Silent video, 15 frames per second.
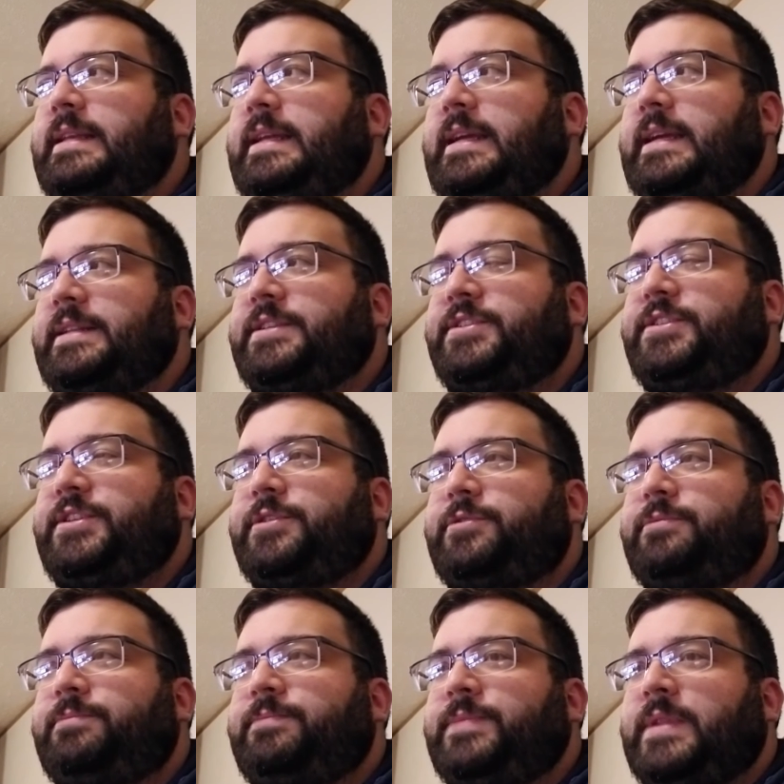it's
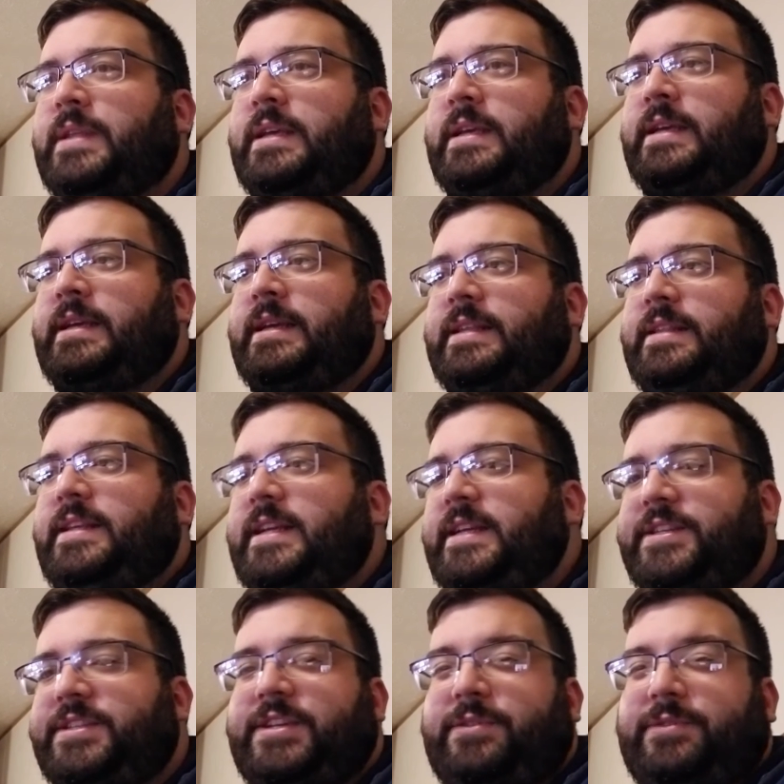still,
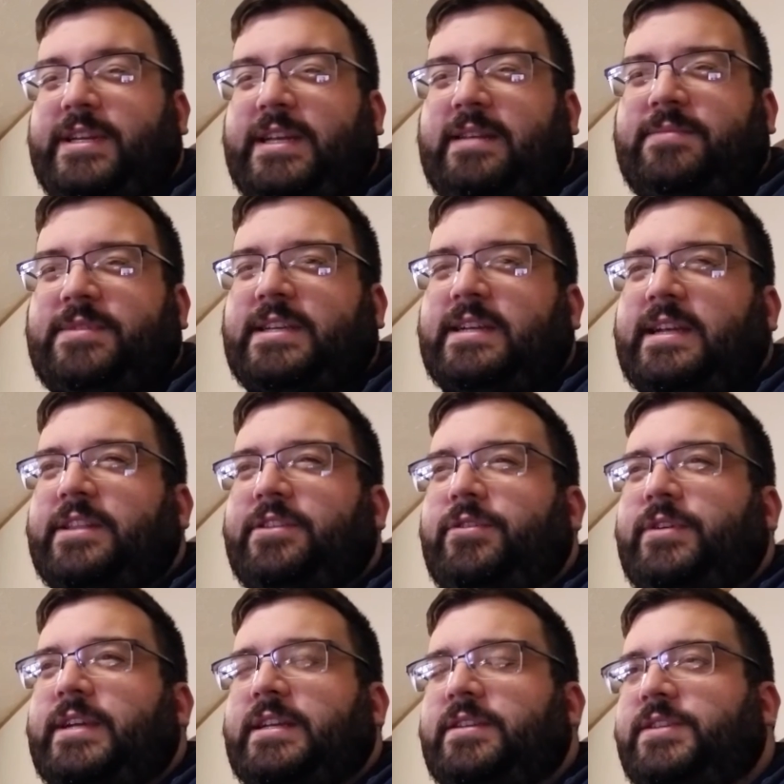these two teams
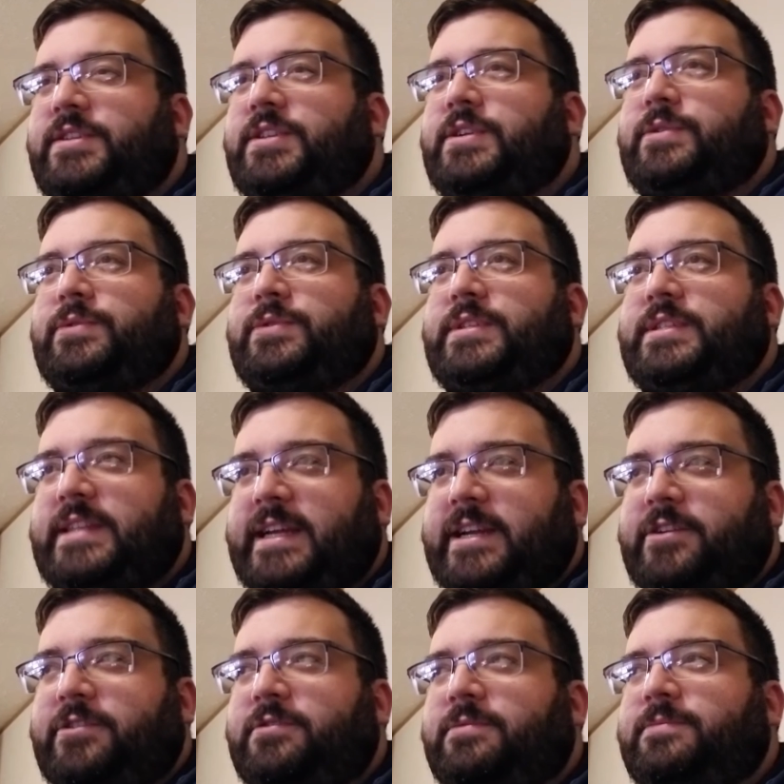together is so
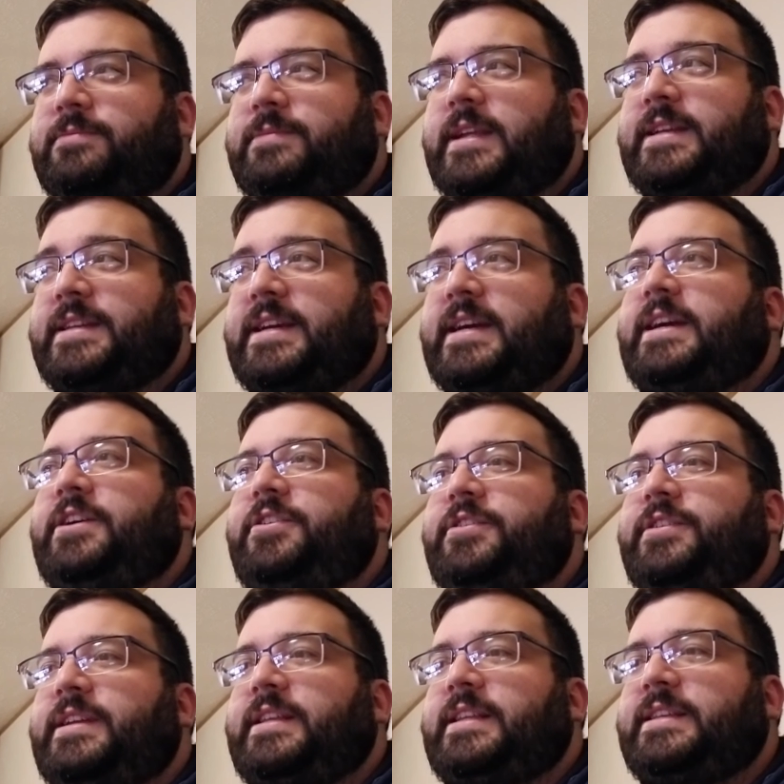stale and
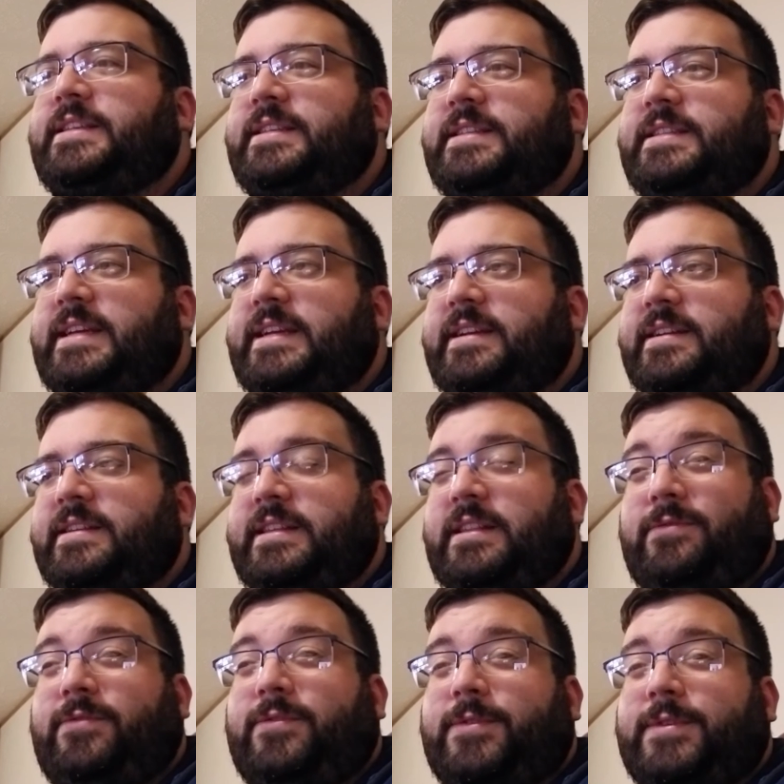tired. This is technically
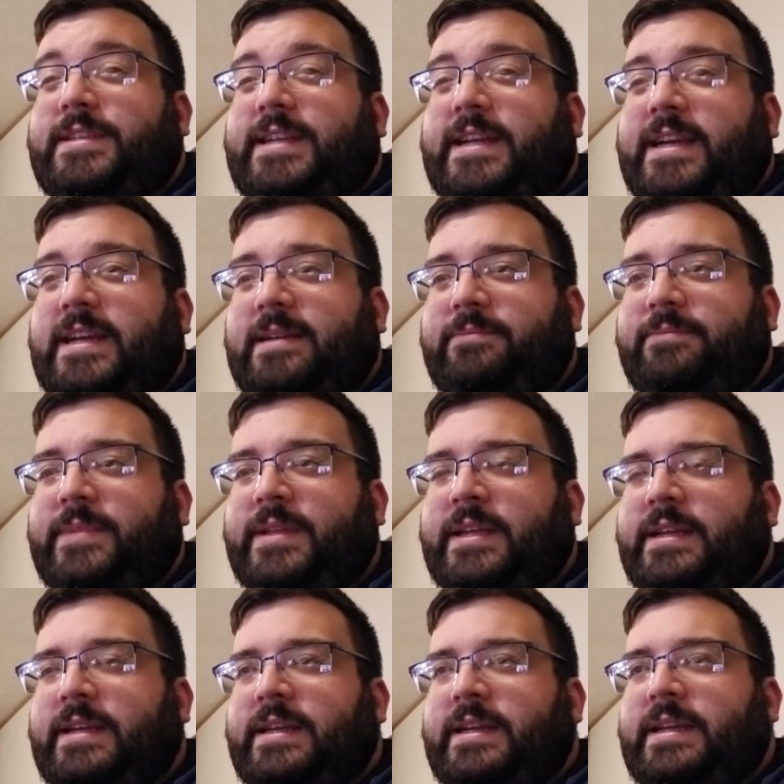the fourth time
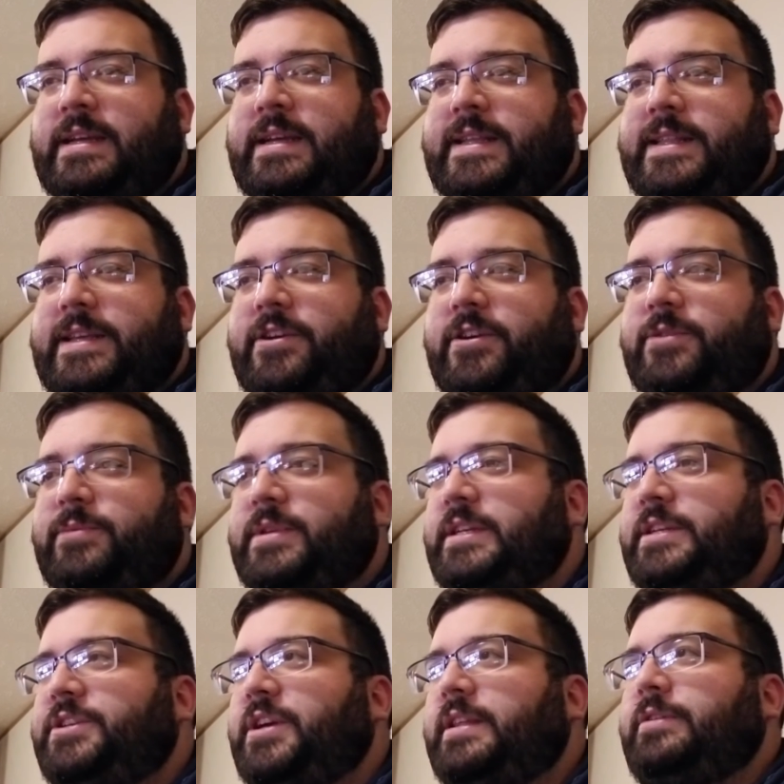they go on with
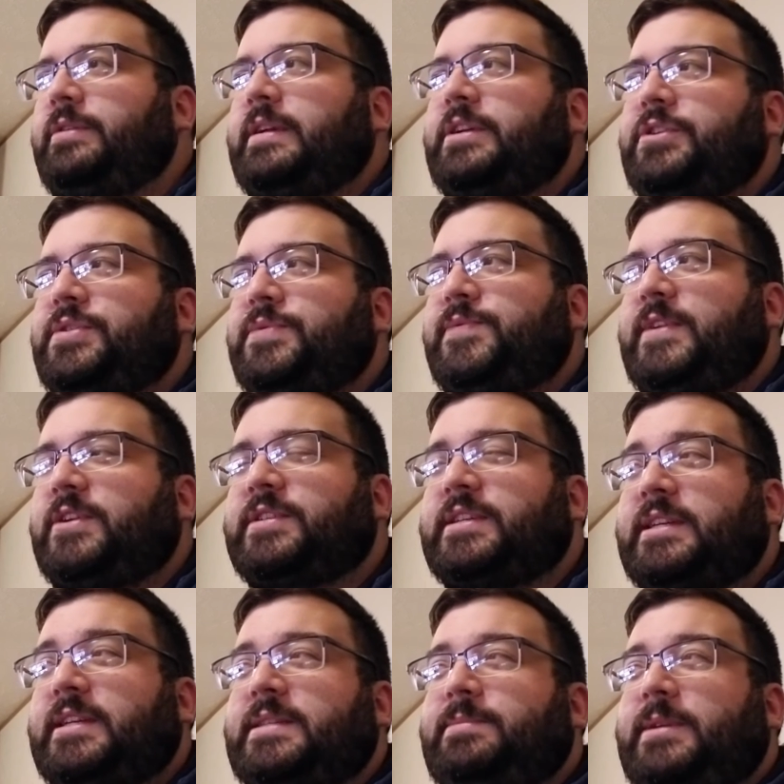each other, and it just feels
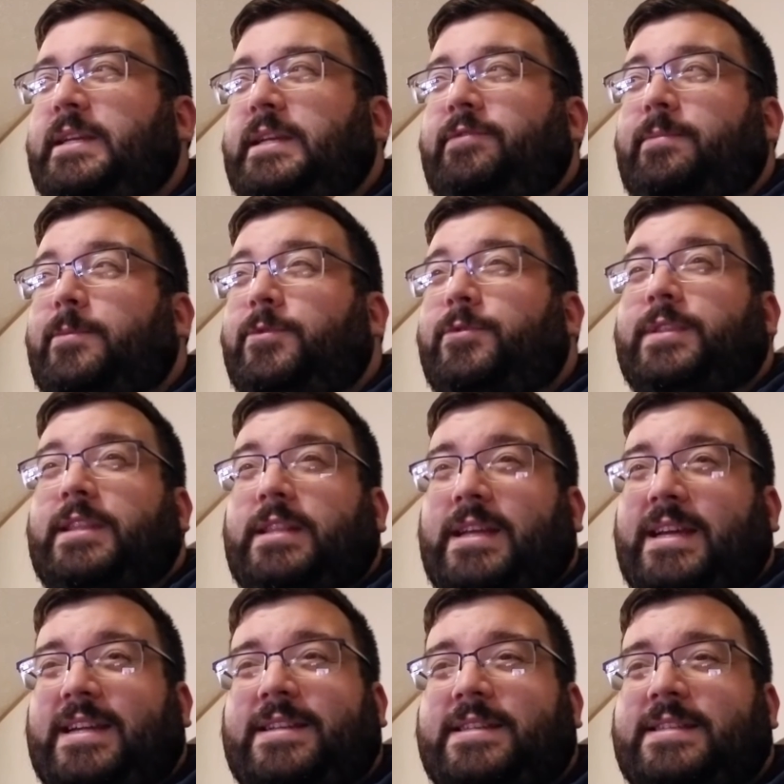like it's been even more than
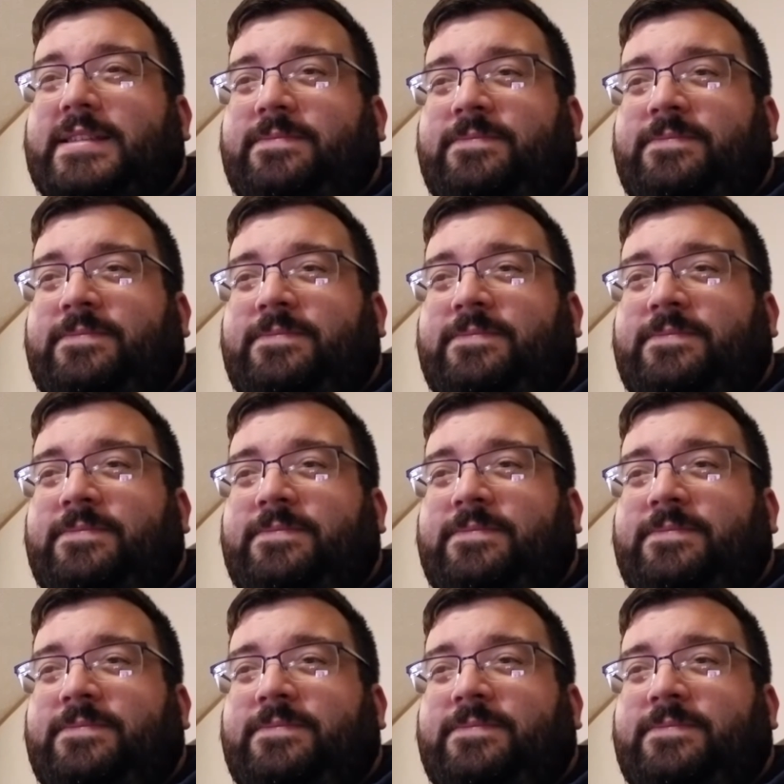that.